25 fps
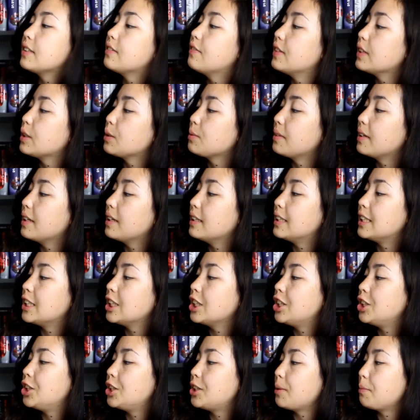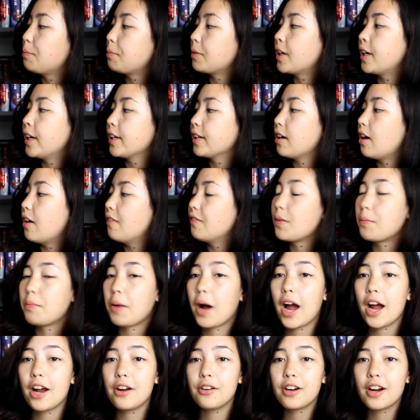This one is Shipwreck on the
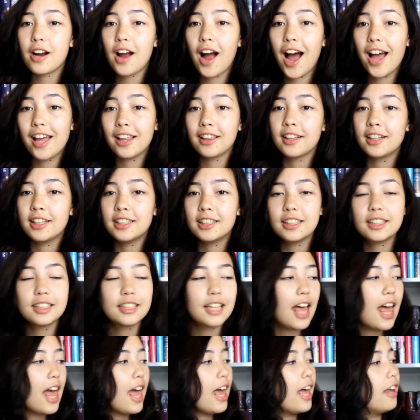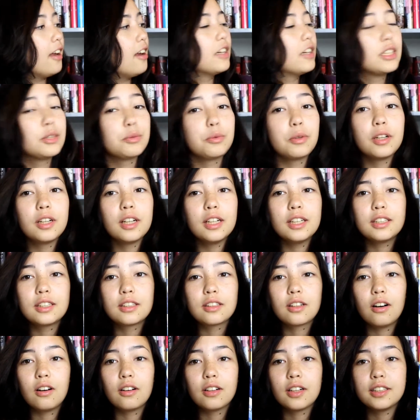Pirate Islands and this one is
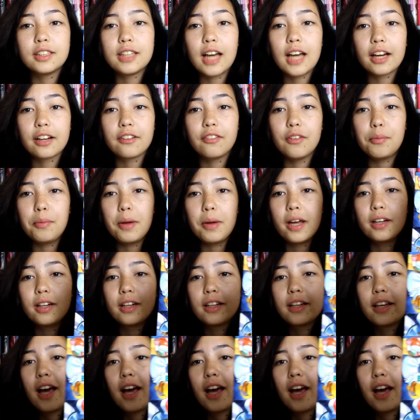called Attack of the Bandit